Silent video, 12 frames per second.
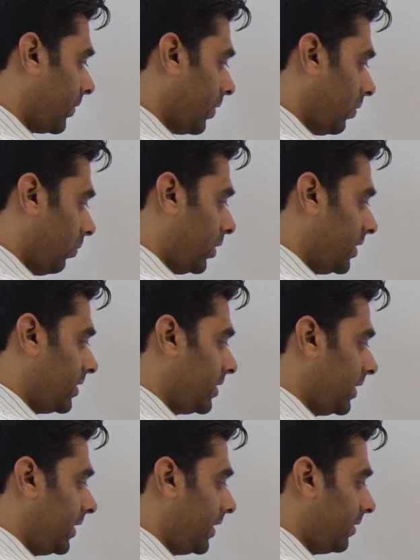What is
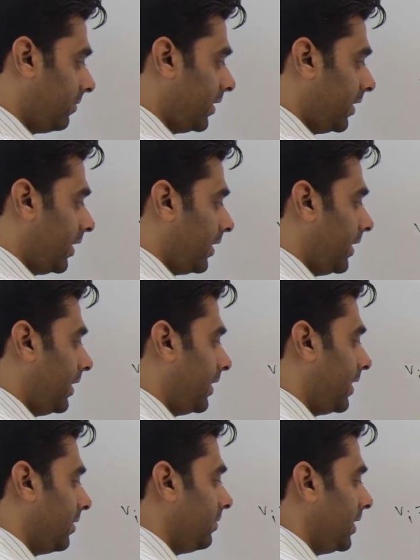delta V?
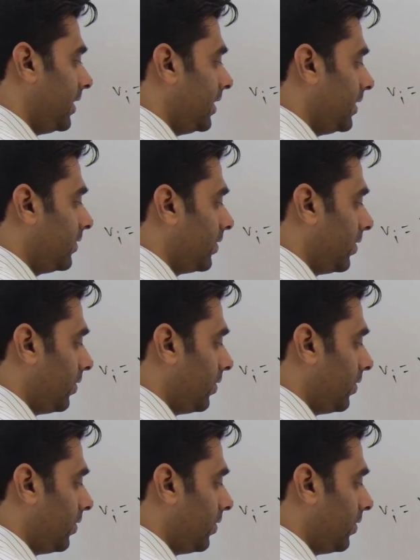Delta V is